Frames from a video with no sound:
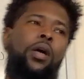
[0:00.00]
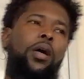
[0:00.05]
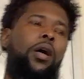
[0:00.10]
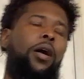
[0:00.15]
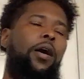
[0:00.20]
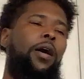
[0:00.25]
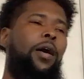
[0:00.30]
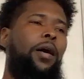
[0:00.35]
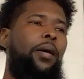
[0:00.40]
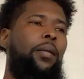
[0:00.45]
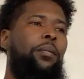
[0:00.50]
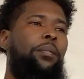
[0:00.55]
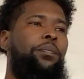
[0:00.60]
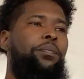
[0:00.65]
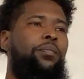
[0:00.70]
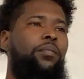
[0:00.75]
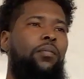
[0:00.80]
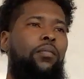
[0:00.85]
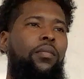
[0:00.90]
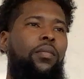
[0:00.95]

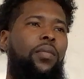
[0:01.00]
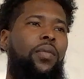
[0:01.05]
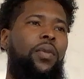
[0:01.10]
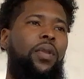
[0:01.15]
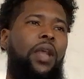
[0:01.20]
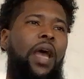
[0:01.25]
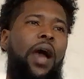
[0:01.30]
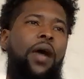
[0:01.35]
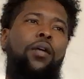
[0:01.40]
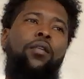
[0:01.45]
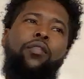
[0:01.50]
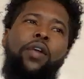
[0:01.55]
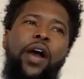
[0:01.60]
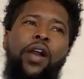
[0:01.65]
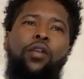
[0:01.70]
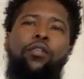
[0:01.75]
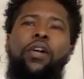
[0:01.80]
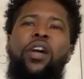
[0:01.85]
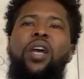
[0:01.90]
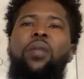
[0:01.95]
I
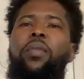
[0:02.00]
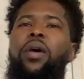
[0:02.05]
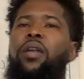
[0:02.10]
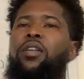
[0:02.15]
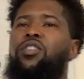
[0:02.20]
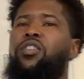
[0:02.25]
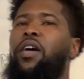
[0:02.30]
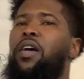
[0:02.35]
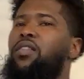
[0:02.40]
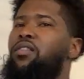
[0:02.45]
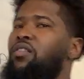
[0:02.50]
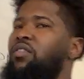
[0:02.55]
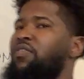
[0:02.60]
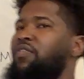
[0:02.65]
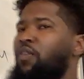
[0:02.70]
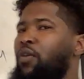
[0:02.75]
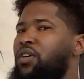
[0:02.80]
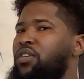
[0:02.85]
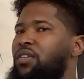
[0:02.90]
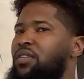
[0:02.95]
don't recommend trying to
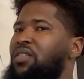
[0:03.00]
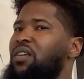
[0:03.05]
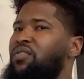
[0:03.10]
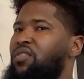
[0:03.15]
force yourself